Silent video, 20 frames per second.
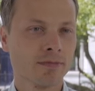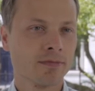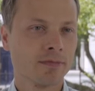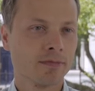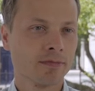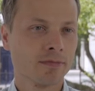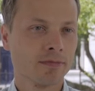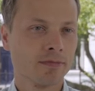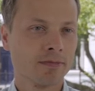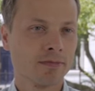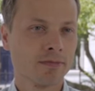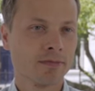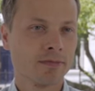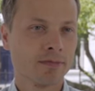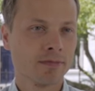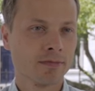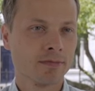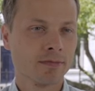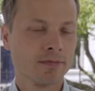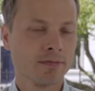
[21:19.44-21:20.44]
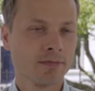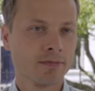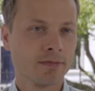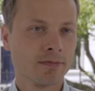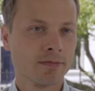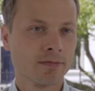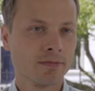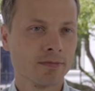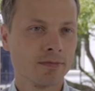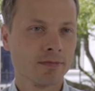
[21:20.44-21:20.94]

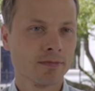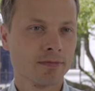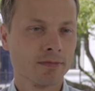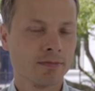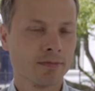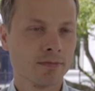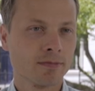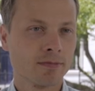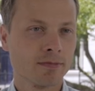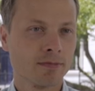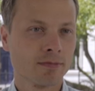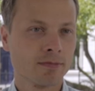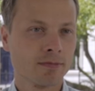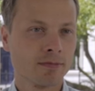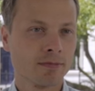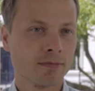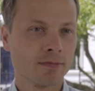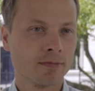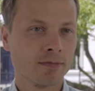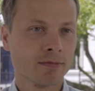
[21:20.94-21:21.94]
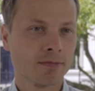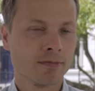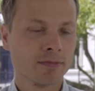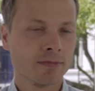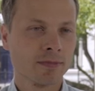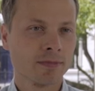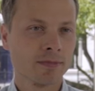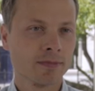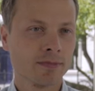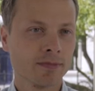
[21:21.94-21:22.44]

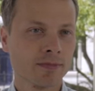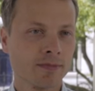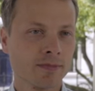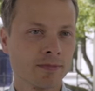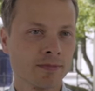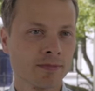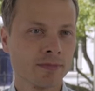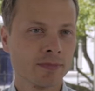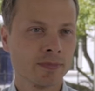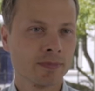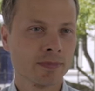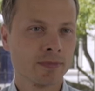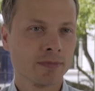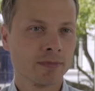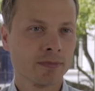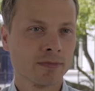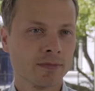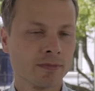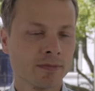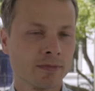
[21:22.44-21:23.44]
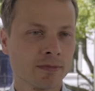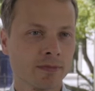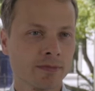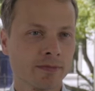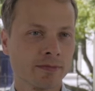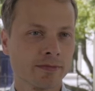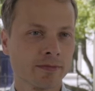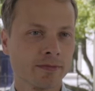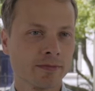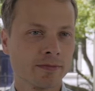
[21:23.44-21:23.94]

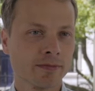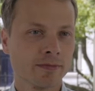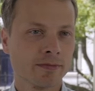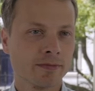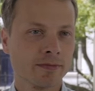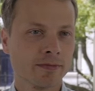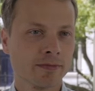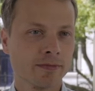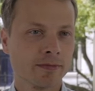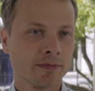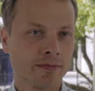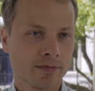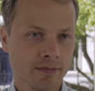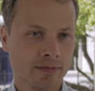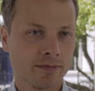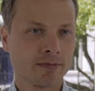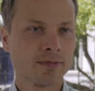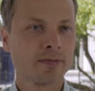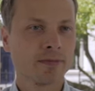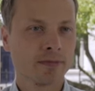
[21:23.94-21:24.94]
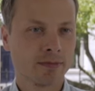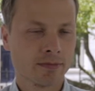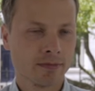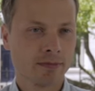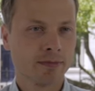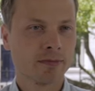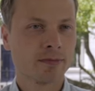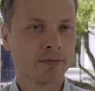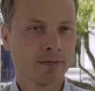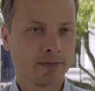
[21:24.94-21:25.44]

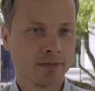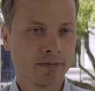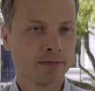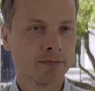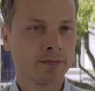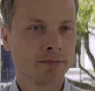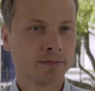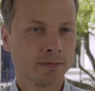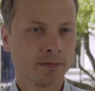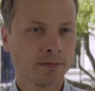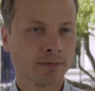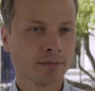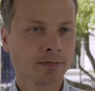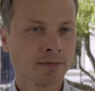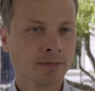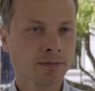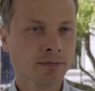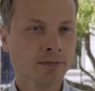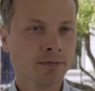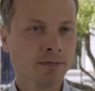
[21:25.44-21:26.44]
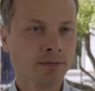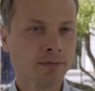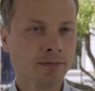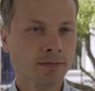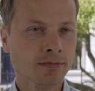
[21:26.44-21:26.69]
(not speaking)